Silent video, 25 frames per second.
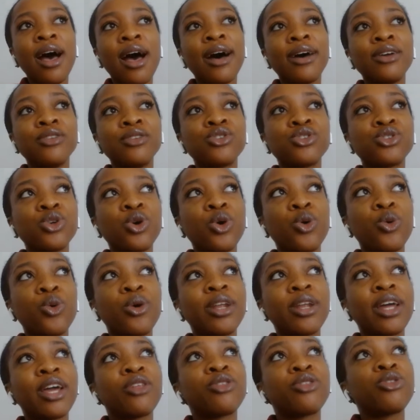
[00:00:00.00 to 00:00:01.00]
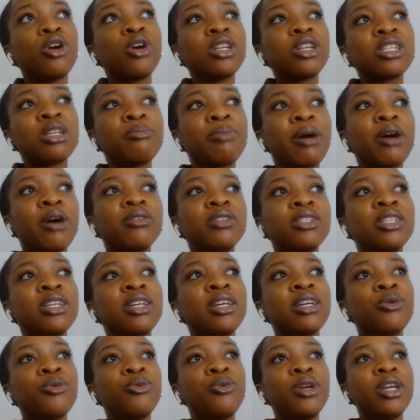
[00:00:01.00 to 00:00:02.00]
And so when I thought about
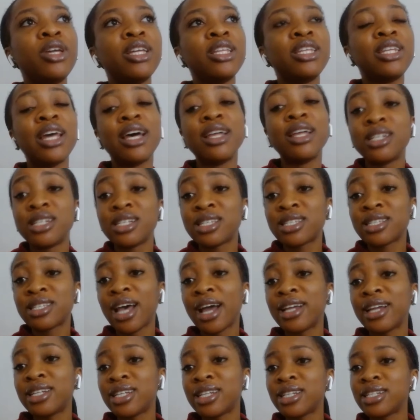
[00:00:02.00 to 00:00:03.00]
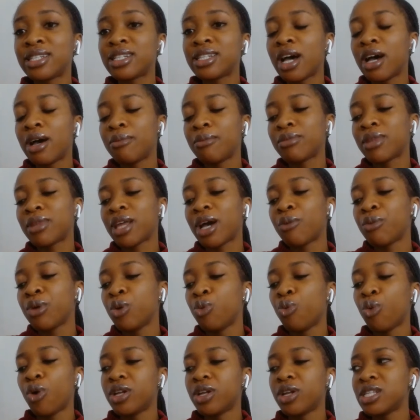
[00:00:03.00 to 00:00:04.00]
it, we then decided that we
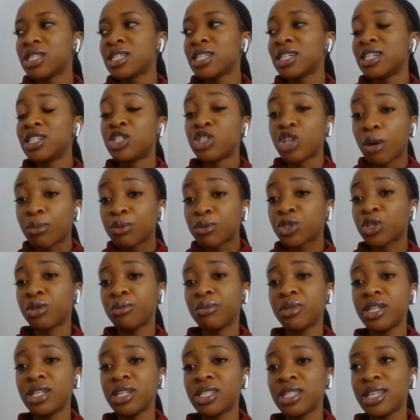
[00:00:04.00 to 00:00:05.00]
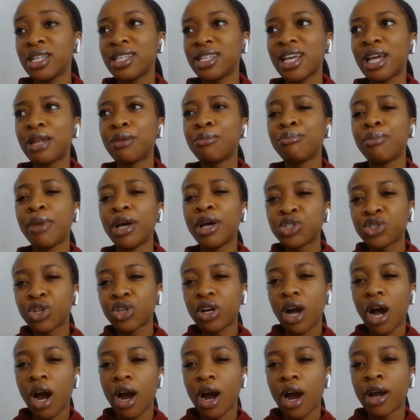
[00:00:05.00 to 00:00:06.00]
wanted to adopt communities and
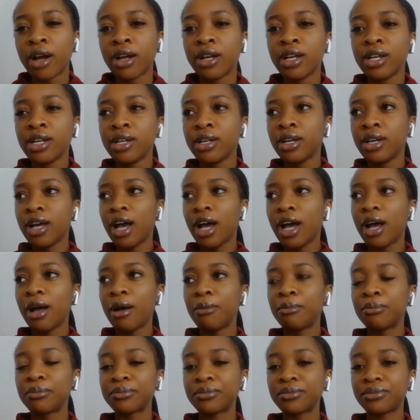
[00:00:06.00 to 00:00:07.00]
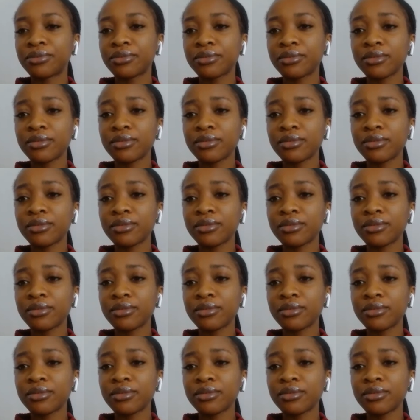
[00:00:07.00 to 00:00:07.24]
measure our and